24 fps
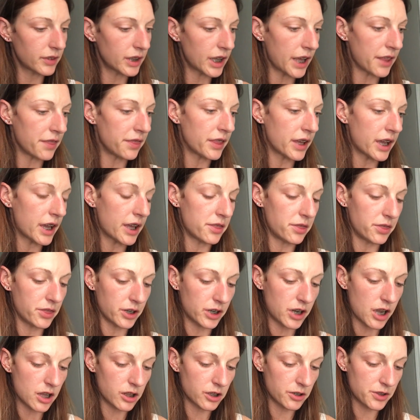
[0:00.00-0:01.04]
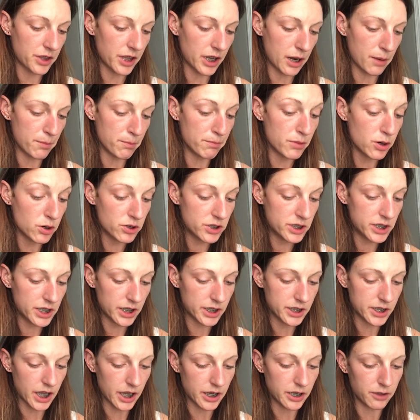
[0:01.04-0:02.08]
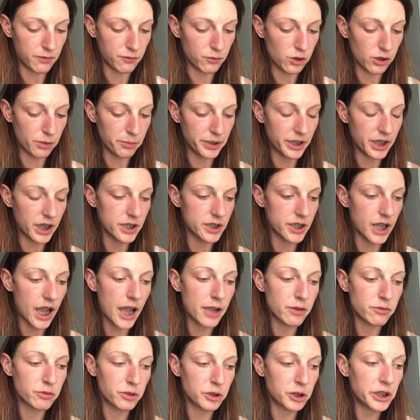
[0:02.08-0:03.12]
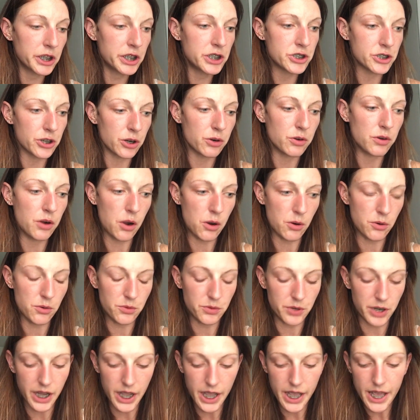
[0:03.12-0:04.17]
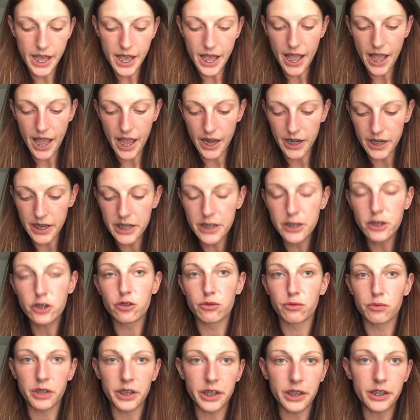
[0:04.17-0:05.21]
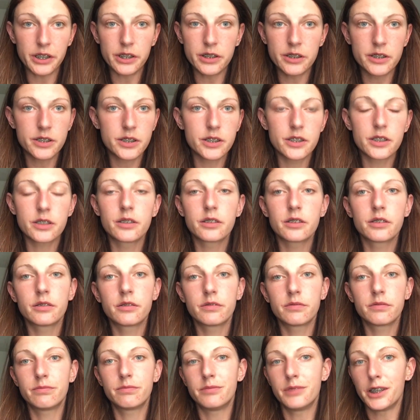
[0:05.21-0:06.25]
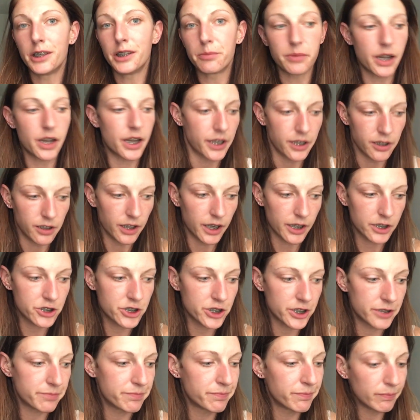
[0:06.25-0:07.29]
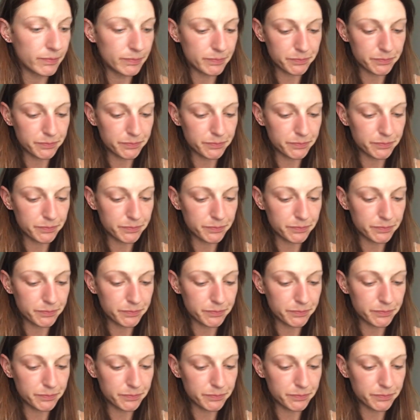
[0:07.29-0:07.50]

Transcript: And then the color that I'm most excited for, because I really don't own any greens in my collection.